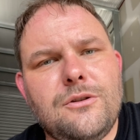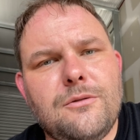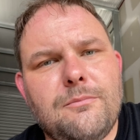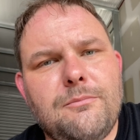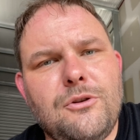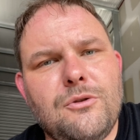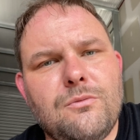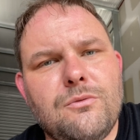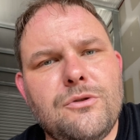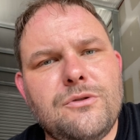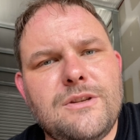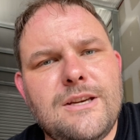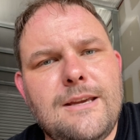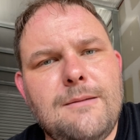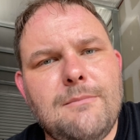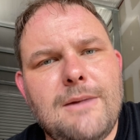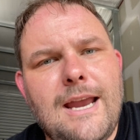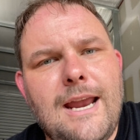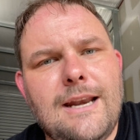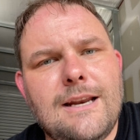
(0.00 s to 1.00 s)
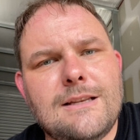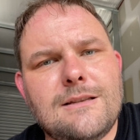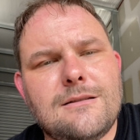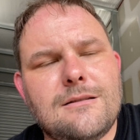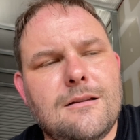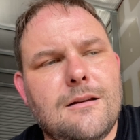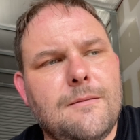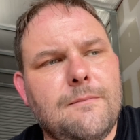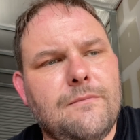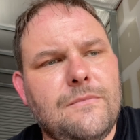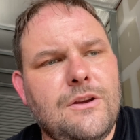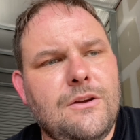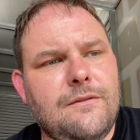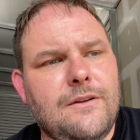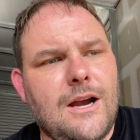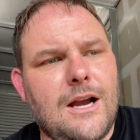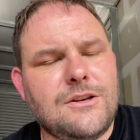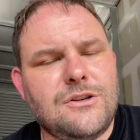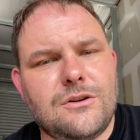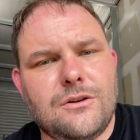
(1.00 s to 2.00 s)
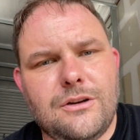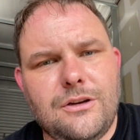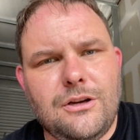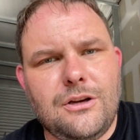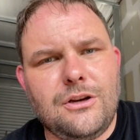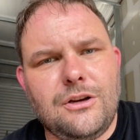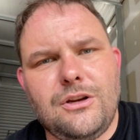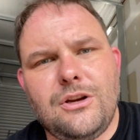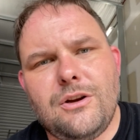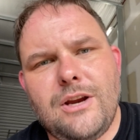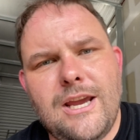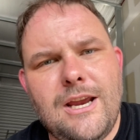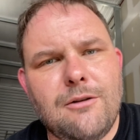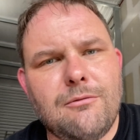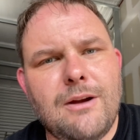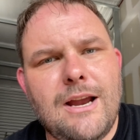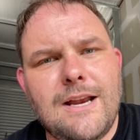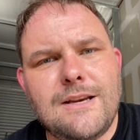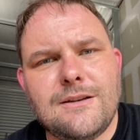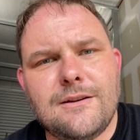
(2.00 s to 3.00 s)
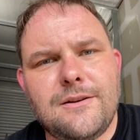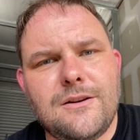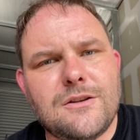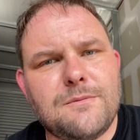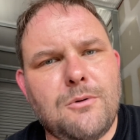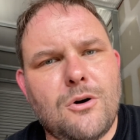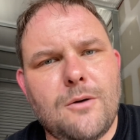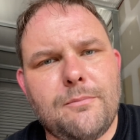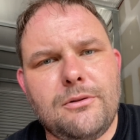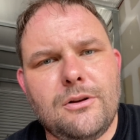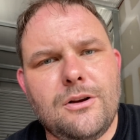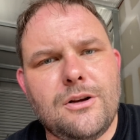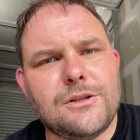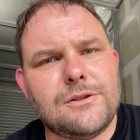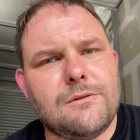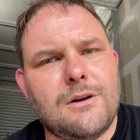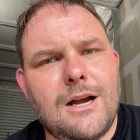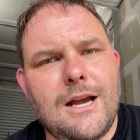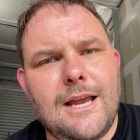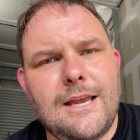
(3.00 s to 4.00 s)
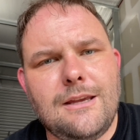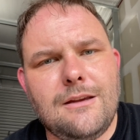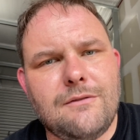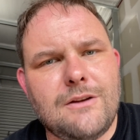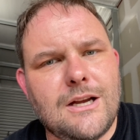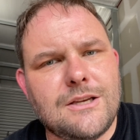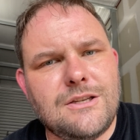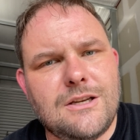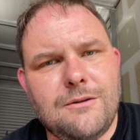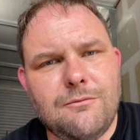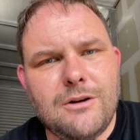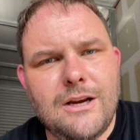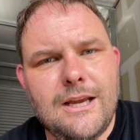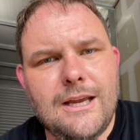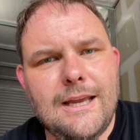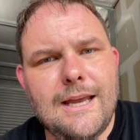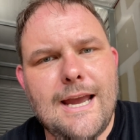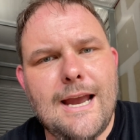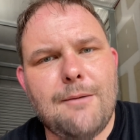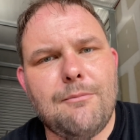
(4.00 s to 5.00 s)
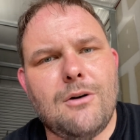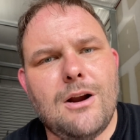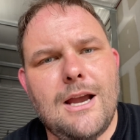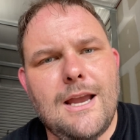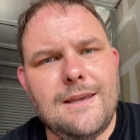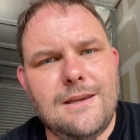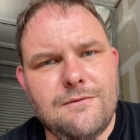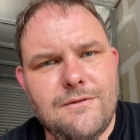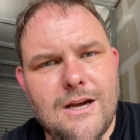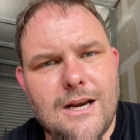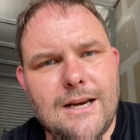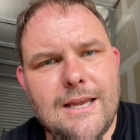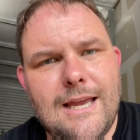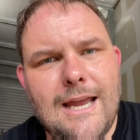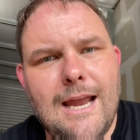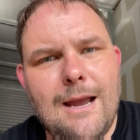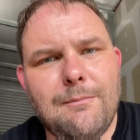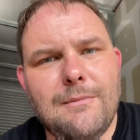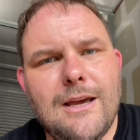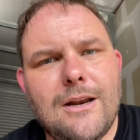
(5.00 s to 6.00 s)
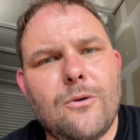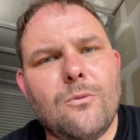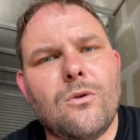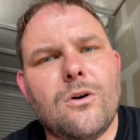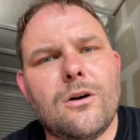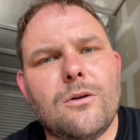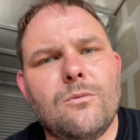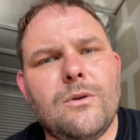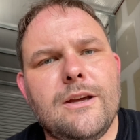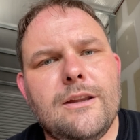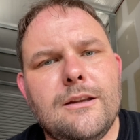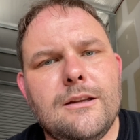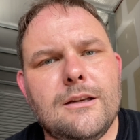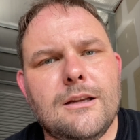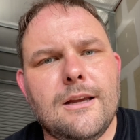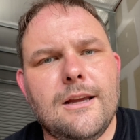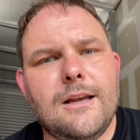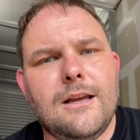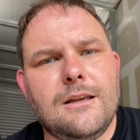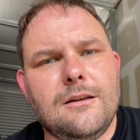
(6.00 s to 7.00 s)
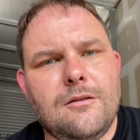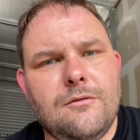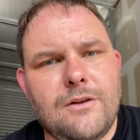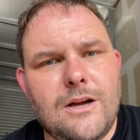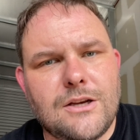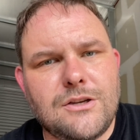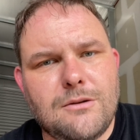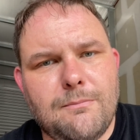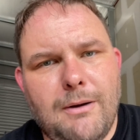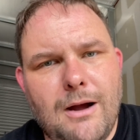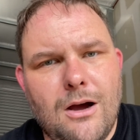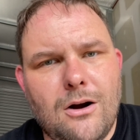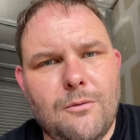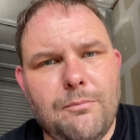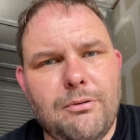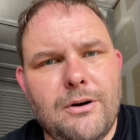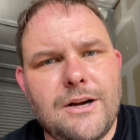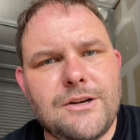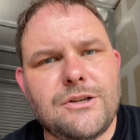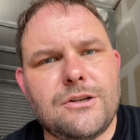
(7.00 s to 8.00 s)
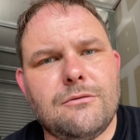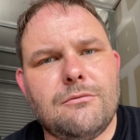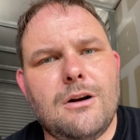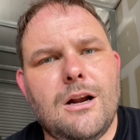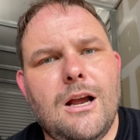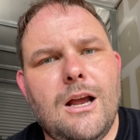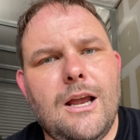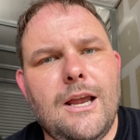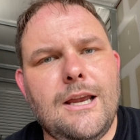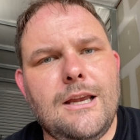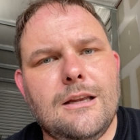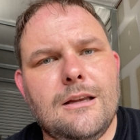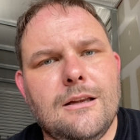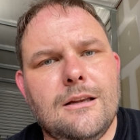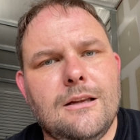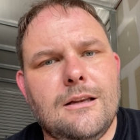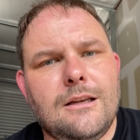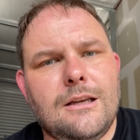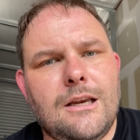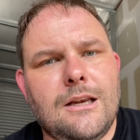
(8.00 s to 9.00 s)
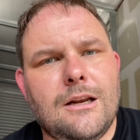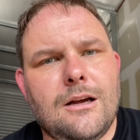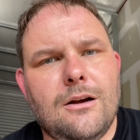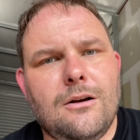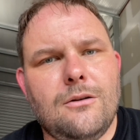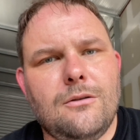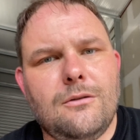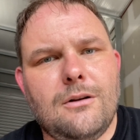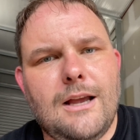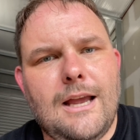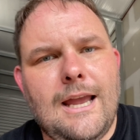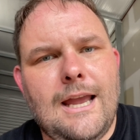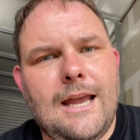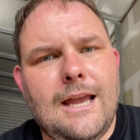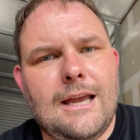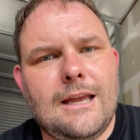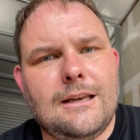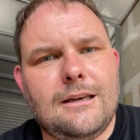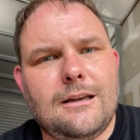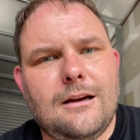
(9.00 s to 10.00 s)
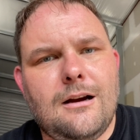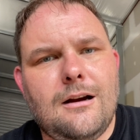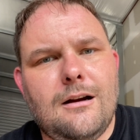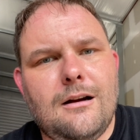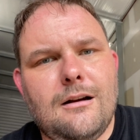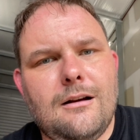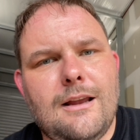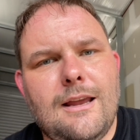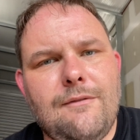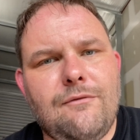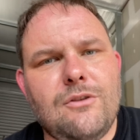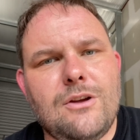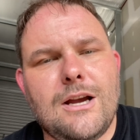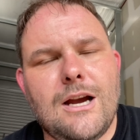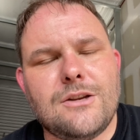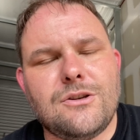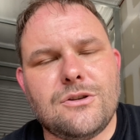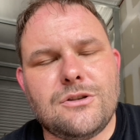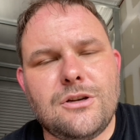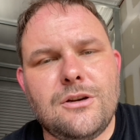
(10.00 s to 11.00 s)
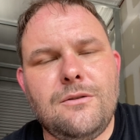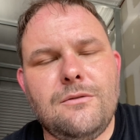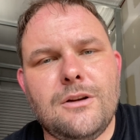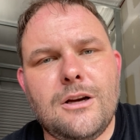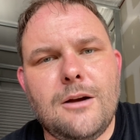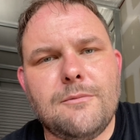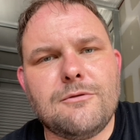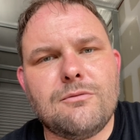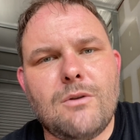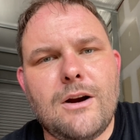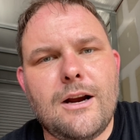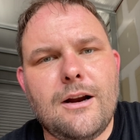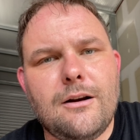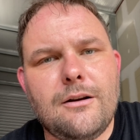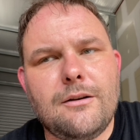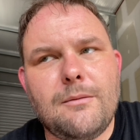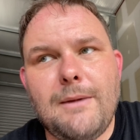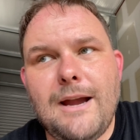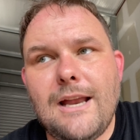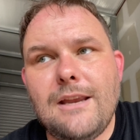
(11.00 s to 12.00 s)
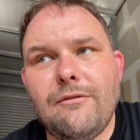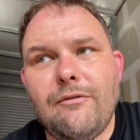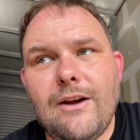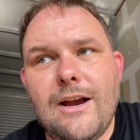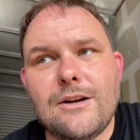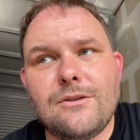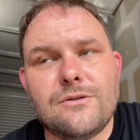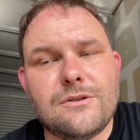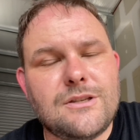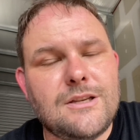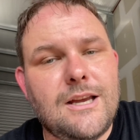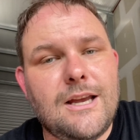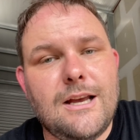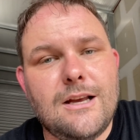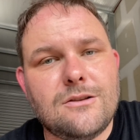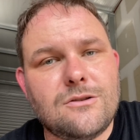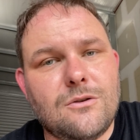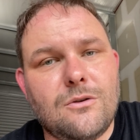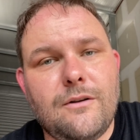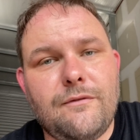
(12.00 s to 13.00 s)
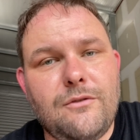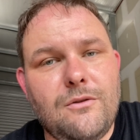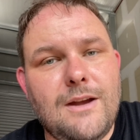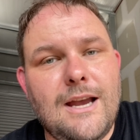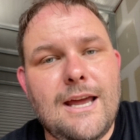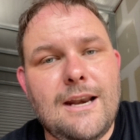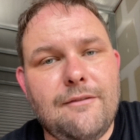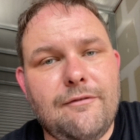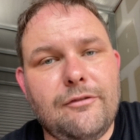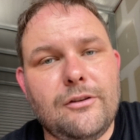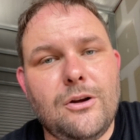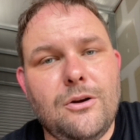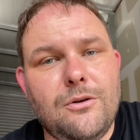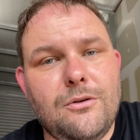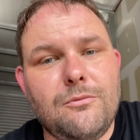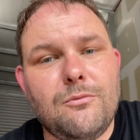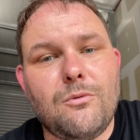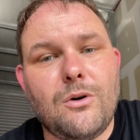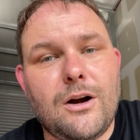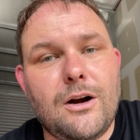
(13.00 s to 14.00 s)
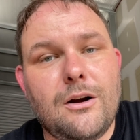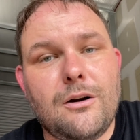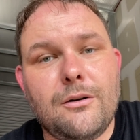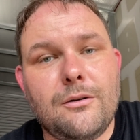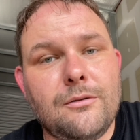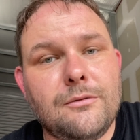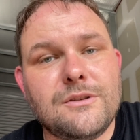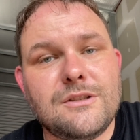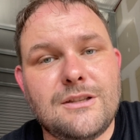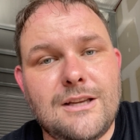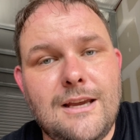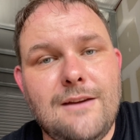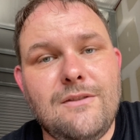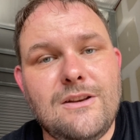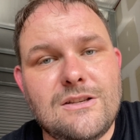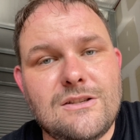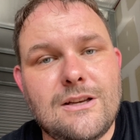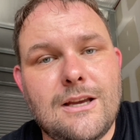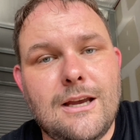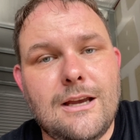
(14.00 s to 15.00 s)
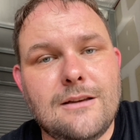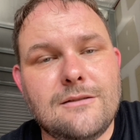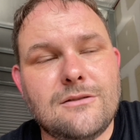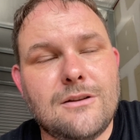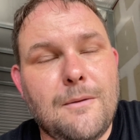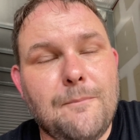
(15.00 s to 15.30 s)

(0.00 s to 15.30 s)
routine maintenance, you've got your heat range and your spark plugs right, you've got your ring gap right, you've got a cam that'll work with it, you've got your bottle pressure right, you know, and if you got your tune-ups where the manufacturer says, or if you had it flowed where Stevie says,